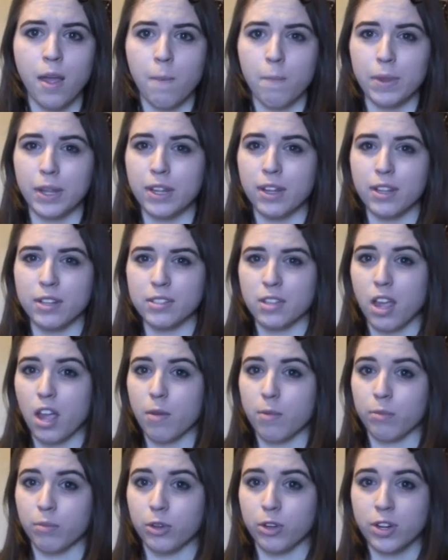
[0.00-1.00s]
because
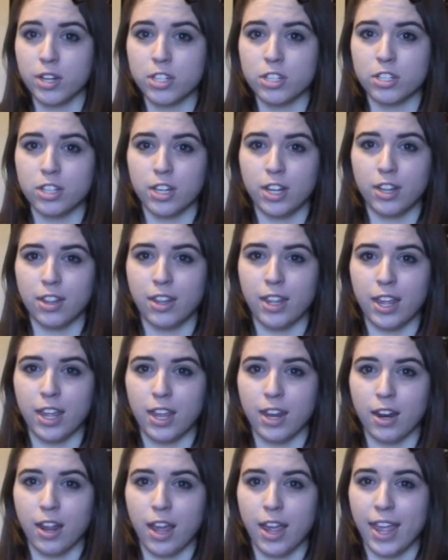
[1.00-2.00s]
I'm Christian
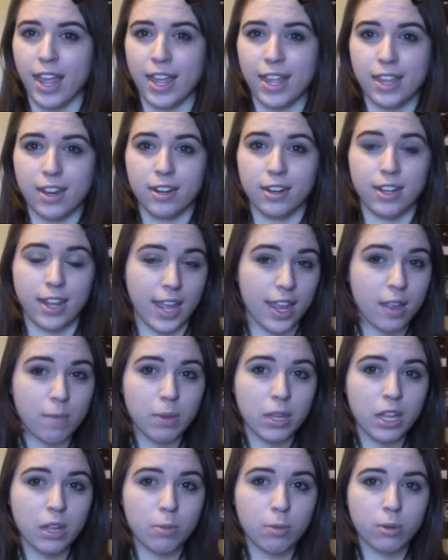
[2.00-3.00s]
that I hate gay
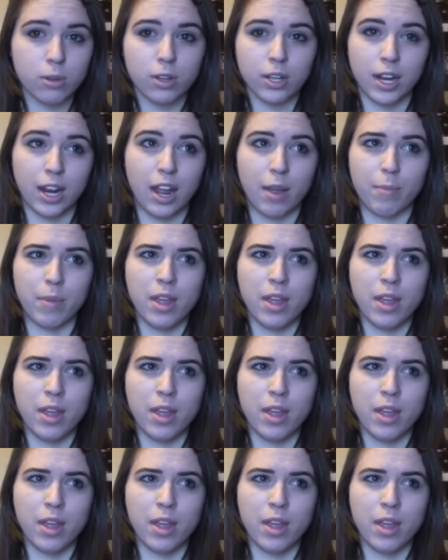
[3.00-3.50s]
people, and